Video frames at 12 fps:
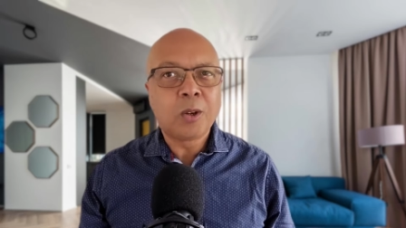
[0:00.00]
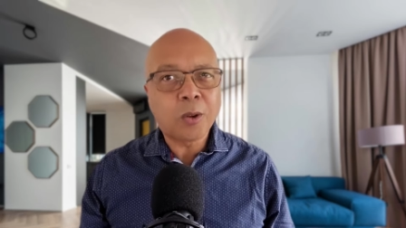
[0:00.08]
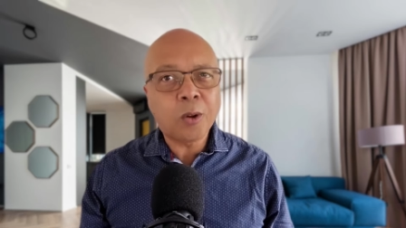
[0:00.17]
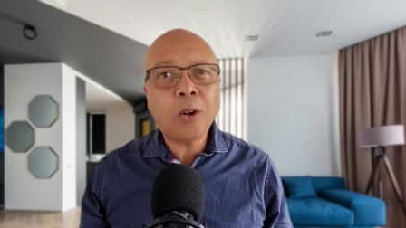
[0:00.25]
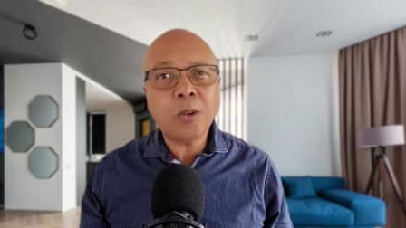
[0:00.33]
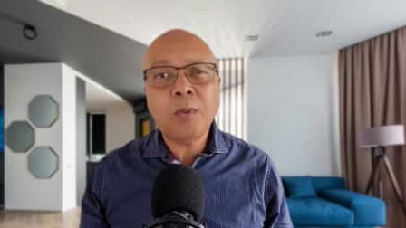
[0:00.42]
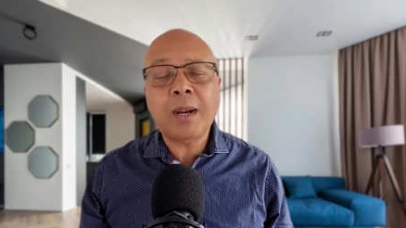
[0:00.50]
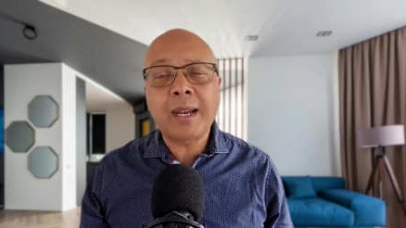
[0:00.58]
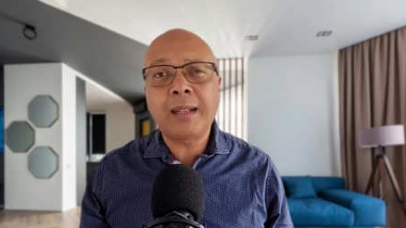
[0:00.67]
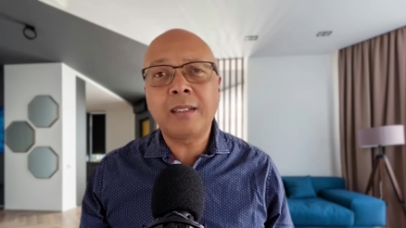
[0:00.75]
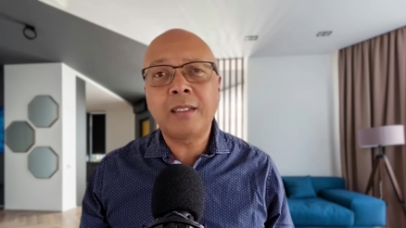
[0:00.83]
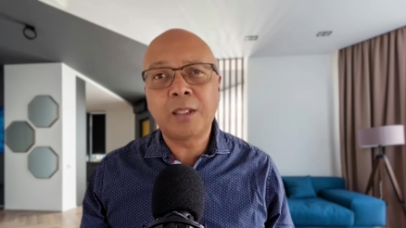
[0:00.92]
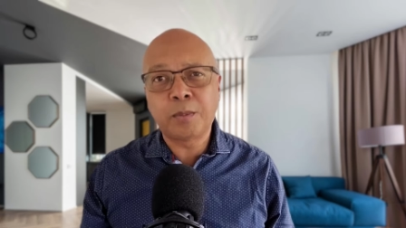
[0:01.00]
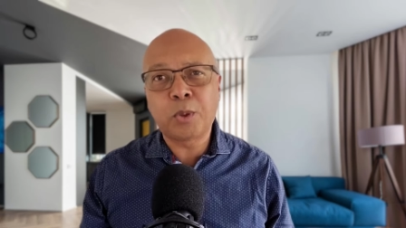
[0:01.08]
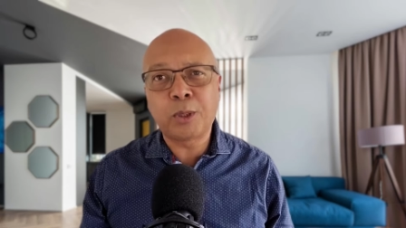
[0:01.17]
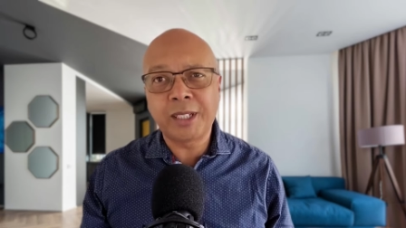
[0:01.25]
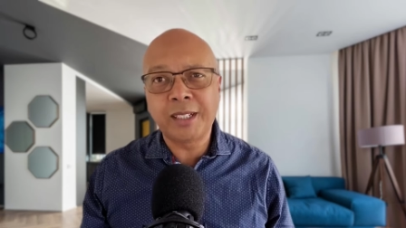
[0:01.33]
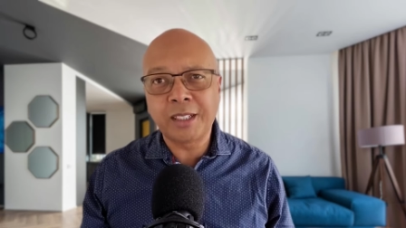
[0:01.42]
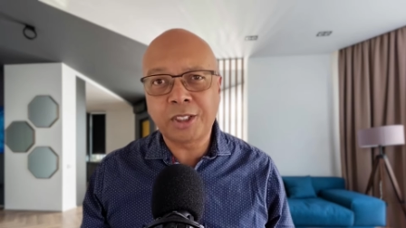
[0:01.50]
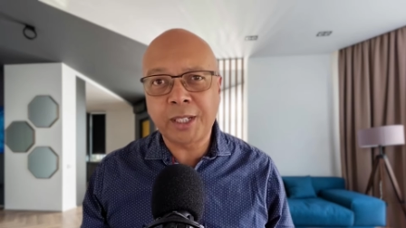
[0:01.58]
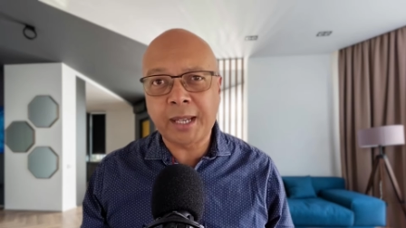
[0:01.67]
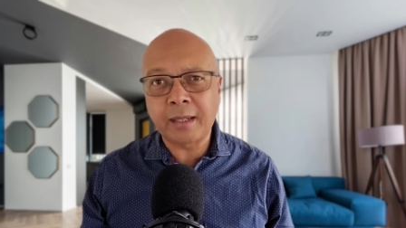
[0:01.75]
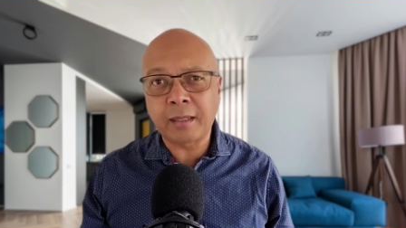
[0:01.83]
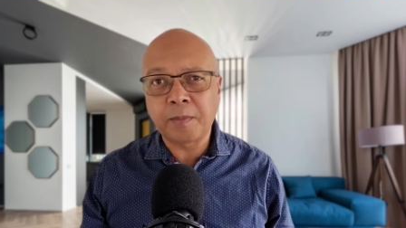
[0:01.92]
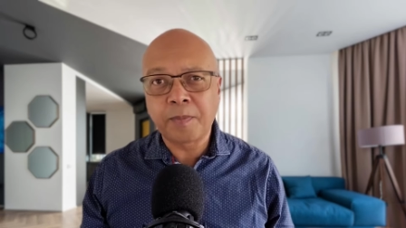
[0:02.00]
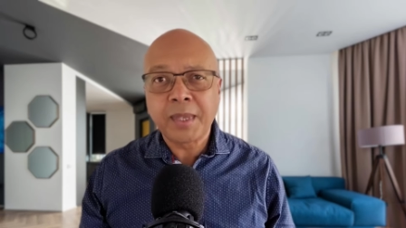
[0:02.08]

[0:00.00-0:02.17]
all while supporting the channel.